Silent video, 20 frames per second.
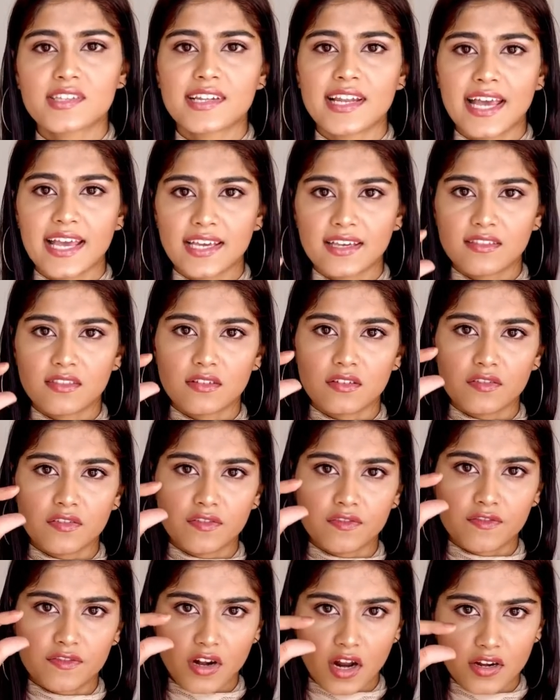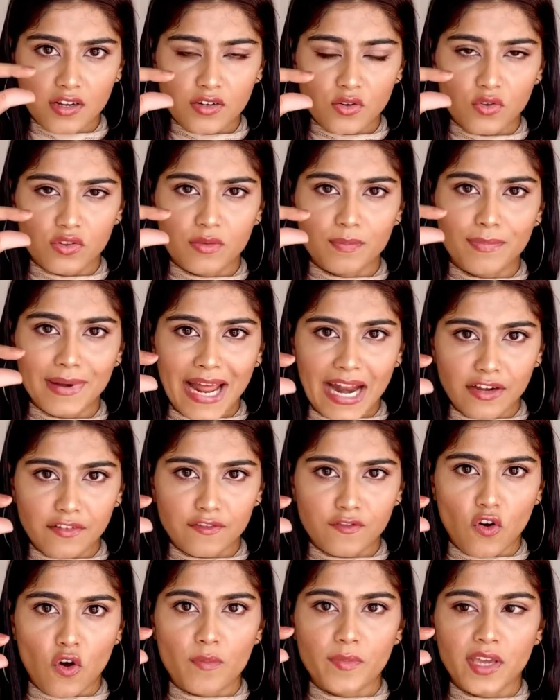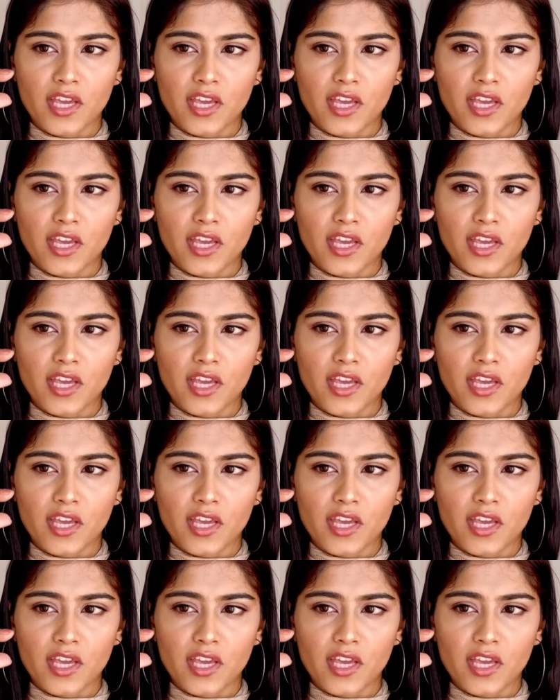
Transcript: like the front or the platform